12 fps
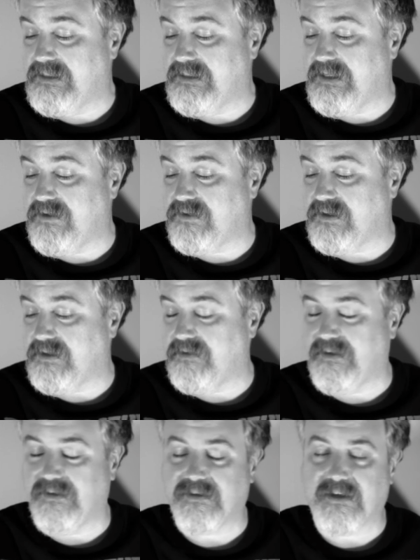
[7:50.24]

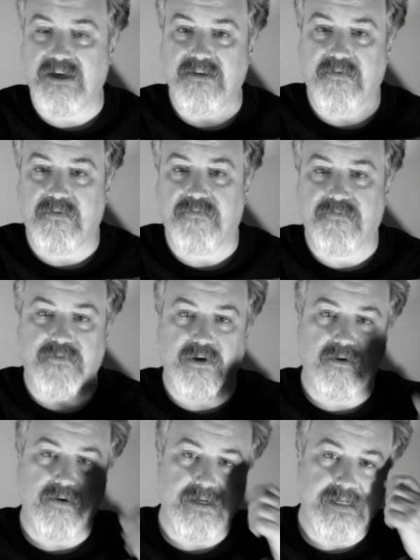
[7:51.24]
It's kind of a
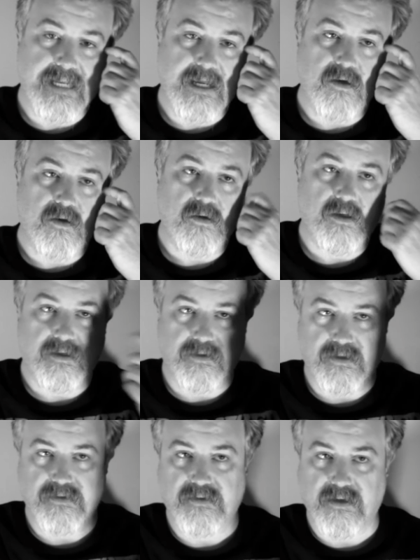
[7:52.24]
fairy tale, I
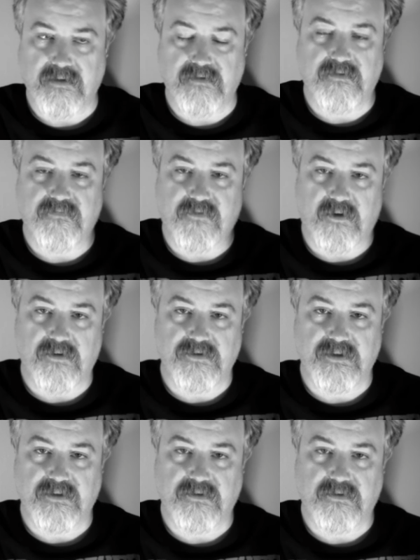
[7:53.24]
guess that
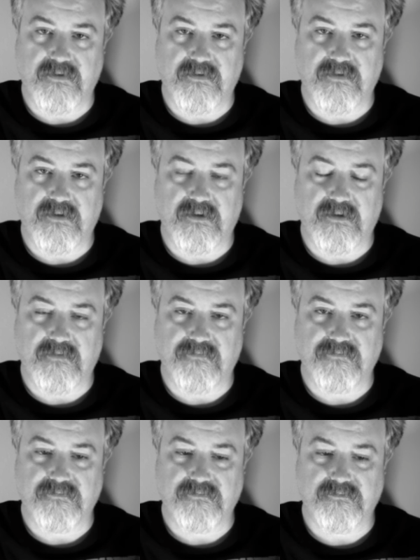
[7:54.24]
falls into the
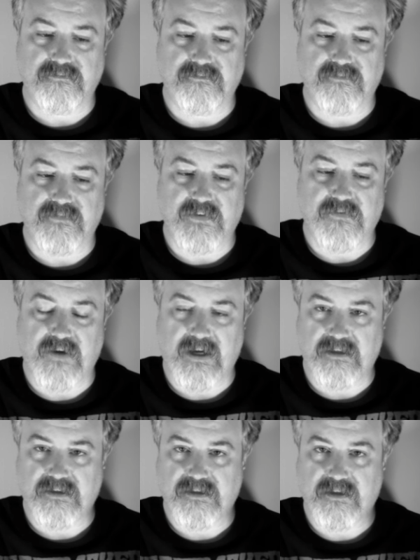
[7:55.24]

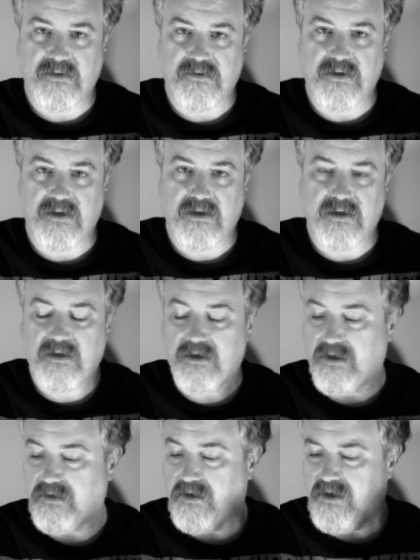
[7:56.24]
fantasy thing,
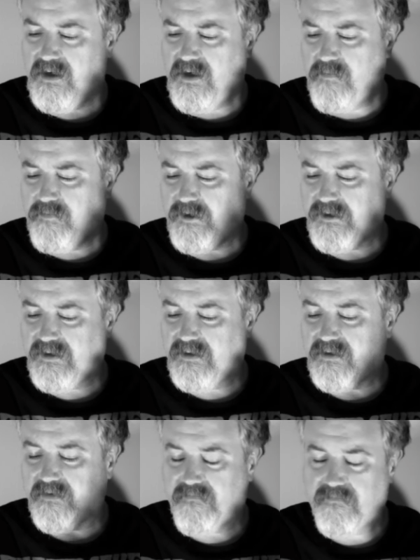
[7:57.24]
and plus
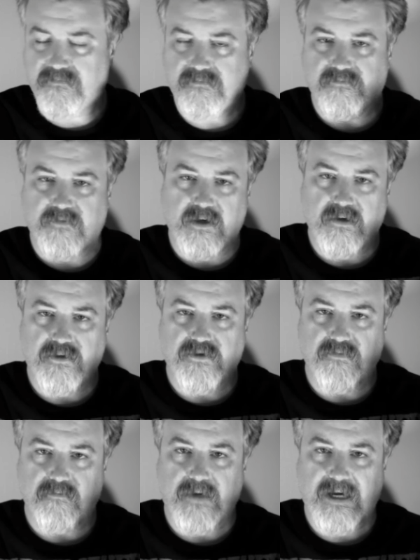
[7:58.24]
it's a very
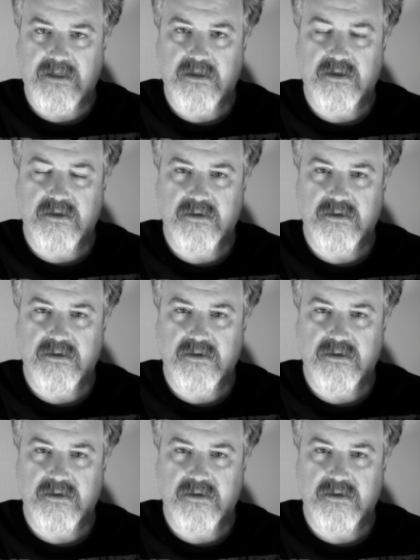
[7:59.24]
dramatic